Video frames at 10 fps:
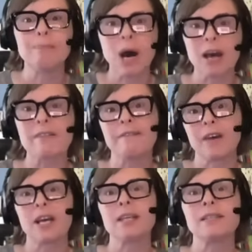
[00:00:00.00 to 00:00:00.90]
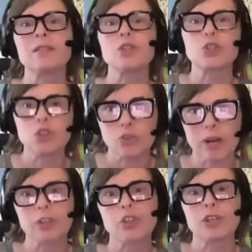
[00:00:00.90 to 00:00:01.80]
modifies the
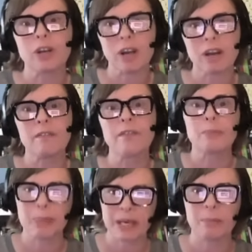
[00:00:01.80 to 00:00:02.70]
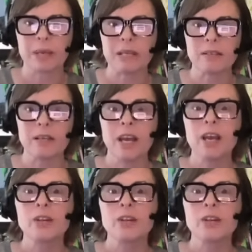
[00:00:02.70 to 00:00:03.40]
structure of the pigment.